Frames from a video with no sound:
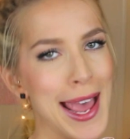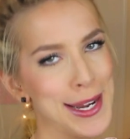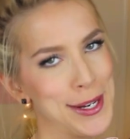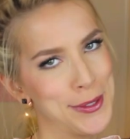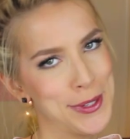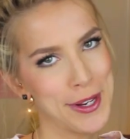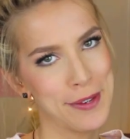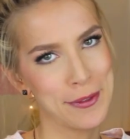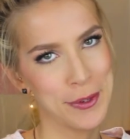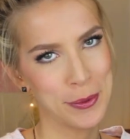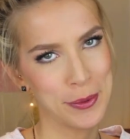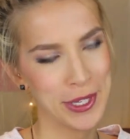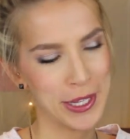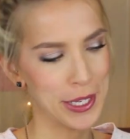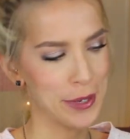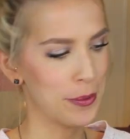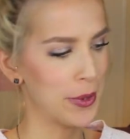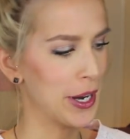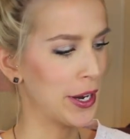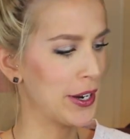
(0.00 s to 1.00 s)
I don't ever
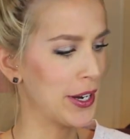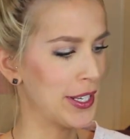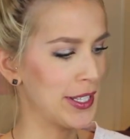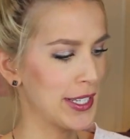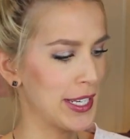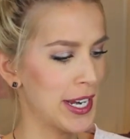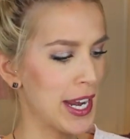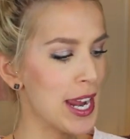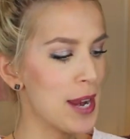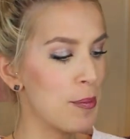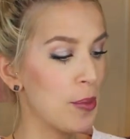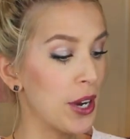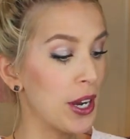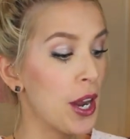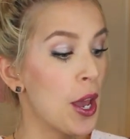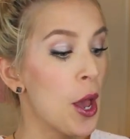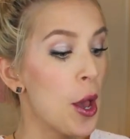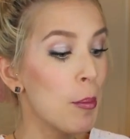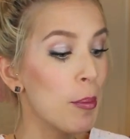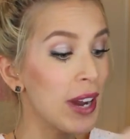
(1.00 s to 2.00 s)
really wear it as an
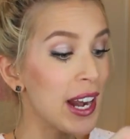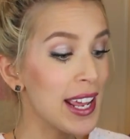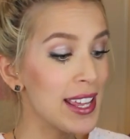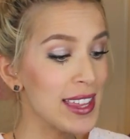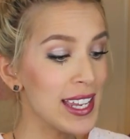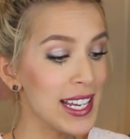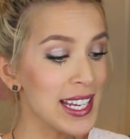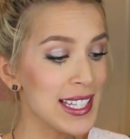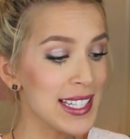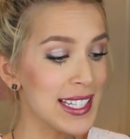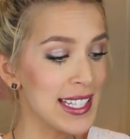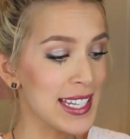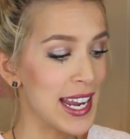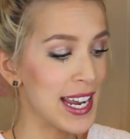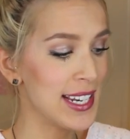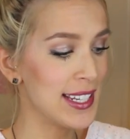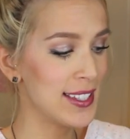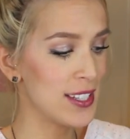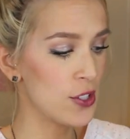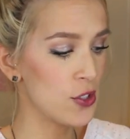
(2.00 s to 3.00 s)
apron, but I think it's
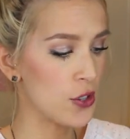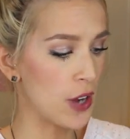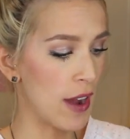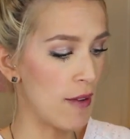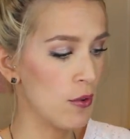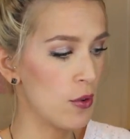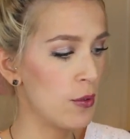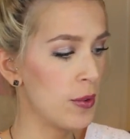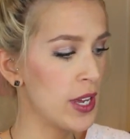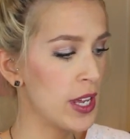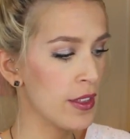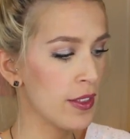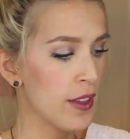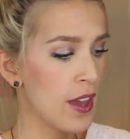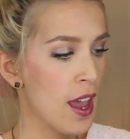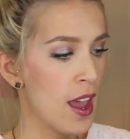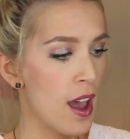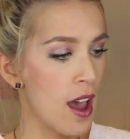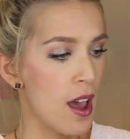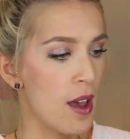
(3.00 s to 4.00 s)
nice to travel with
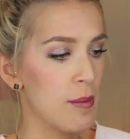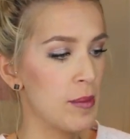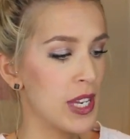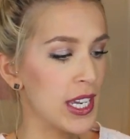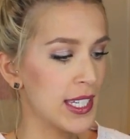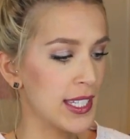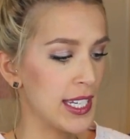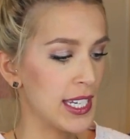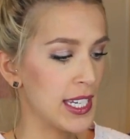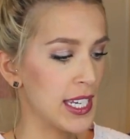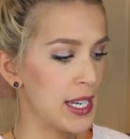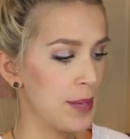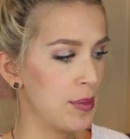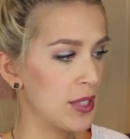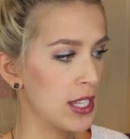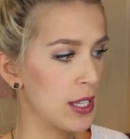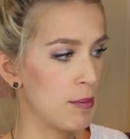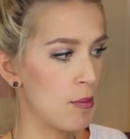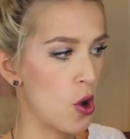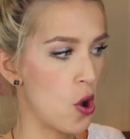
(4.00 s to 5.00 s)
because it
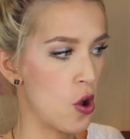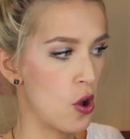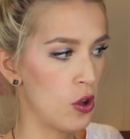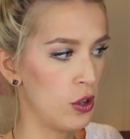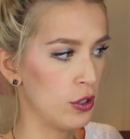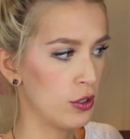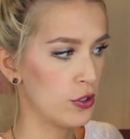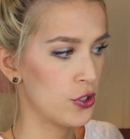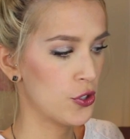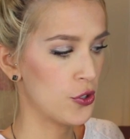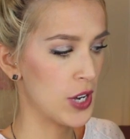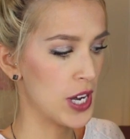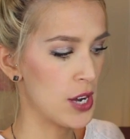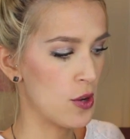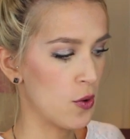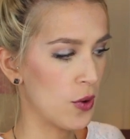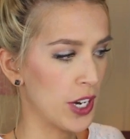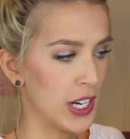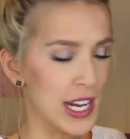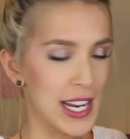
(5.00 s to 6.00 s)
keeps them all straight
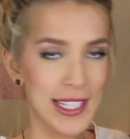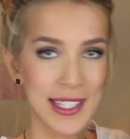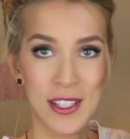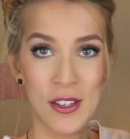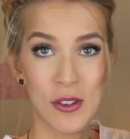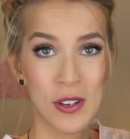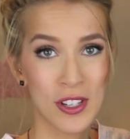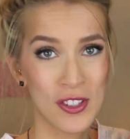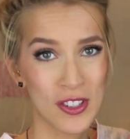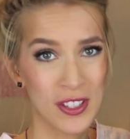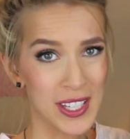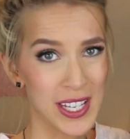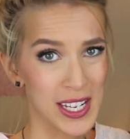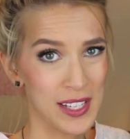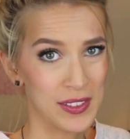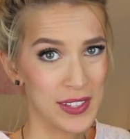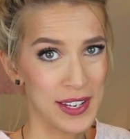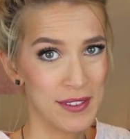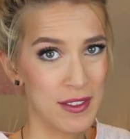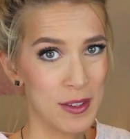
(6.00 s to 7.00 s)
and organized, and you can just
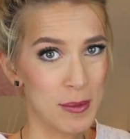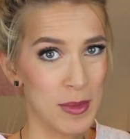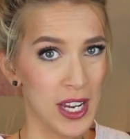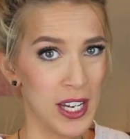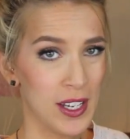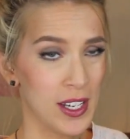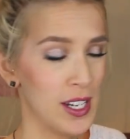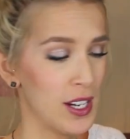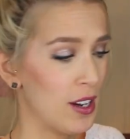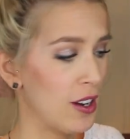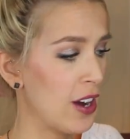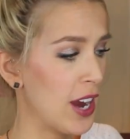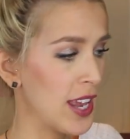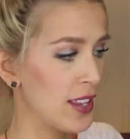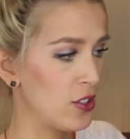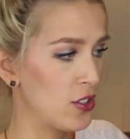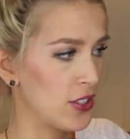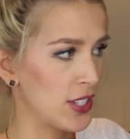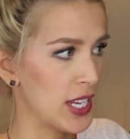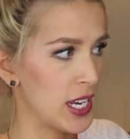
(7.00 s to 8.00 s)
like leave them in here
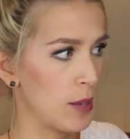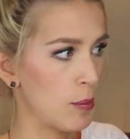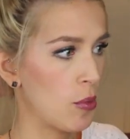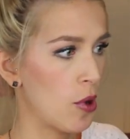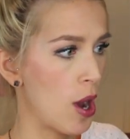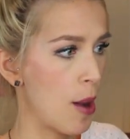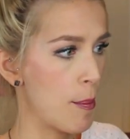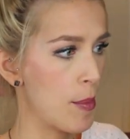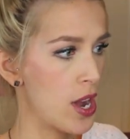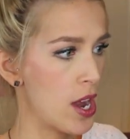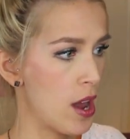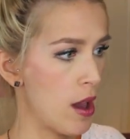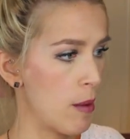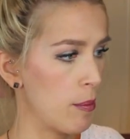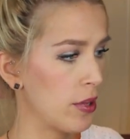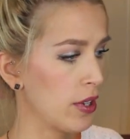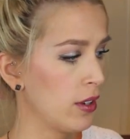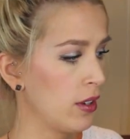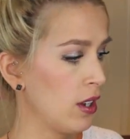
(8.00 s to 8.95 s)
and just like prop it up.